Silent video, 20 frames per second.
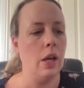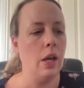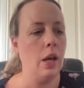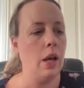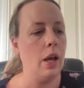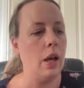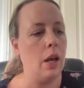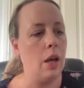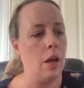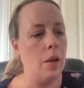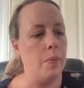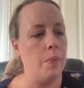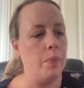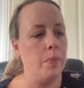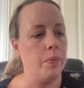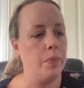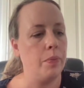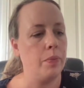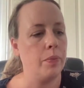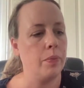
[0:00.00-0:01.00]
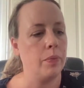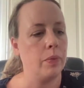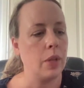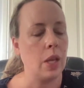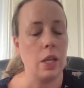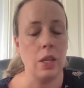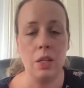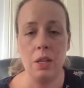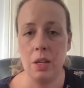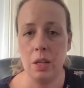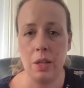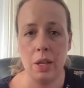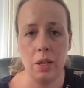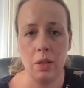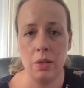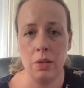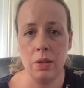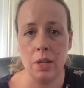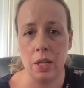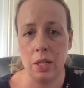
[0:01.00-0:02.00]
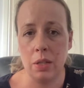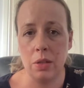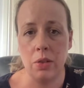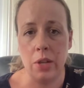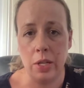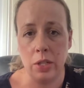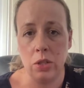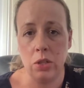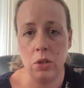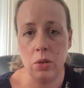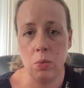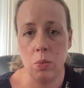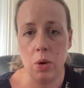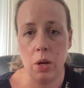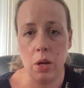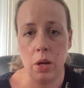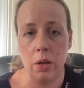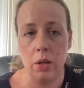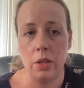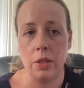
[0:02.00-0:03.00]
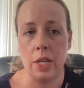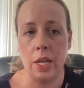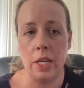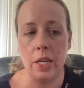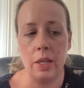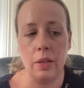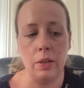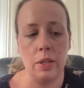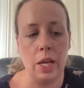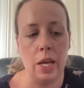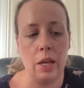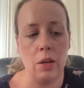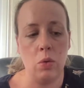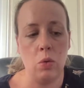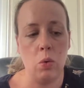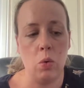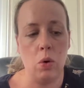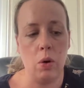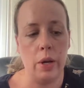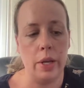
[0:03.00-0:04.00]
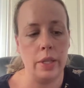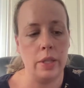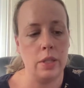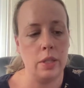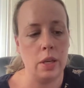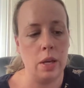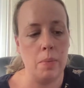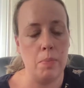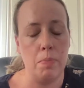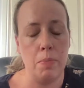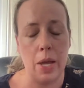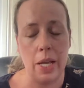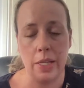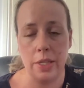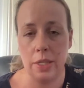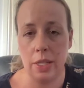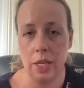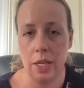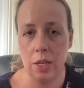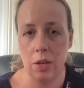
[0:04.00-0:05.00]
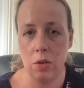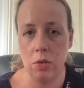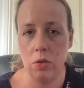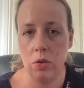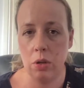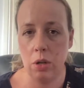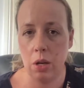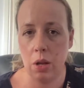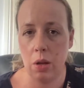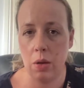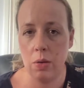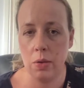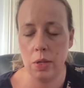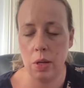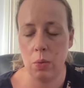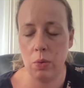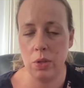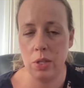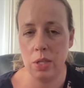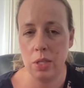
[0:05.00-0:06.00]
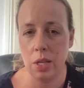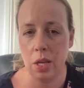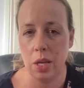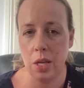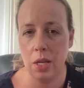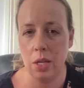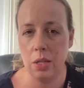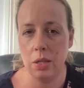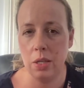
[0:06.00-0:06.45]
They do work. They can get quite messy on your clothes, I would say.